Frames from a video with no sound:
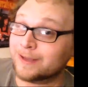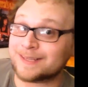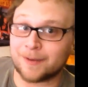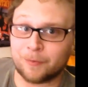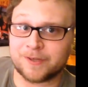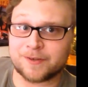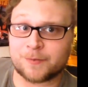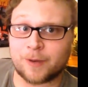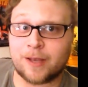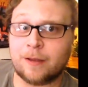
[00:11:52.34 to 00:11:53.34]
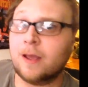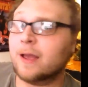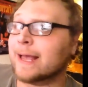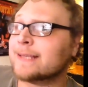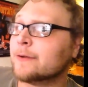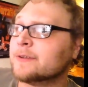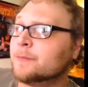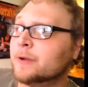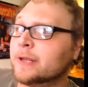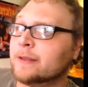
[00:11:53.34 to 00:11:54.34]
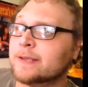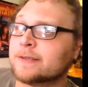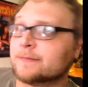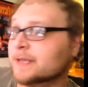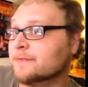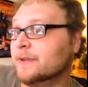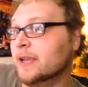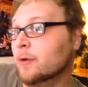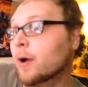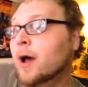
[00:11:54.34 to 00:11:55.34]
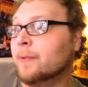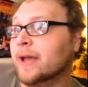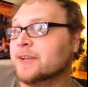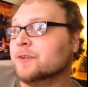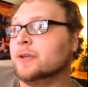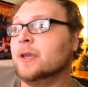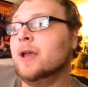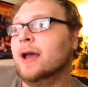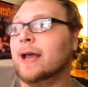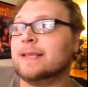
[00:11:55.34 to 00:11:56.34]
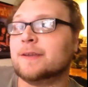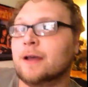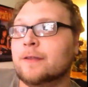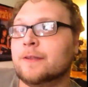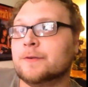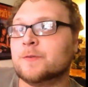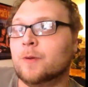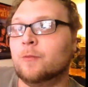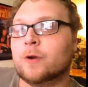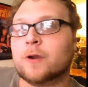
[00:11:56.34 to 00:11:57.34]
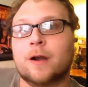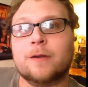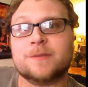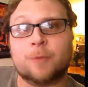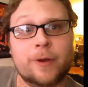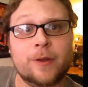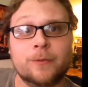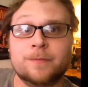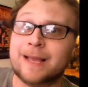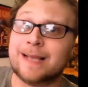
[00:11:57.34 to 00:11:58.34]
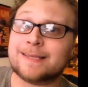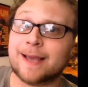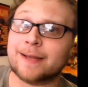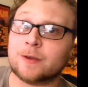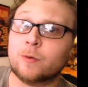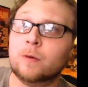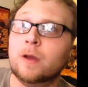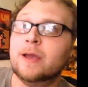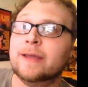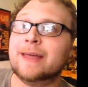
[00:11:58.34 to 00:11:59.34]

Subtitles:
What's up, Wizards? Well, as I was putting this video up, actually, I saw that there was one more card spoiled. That's kind of cool.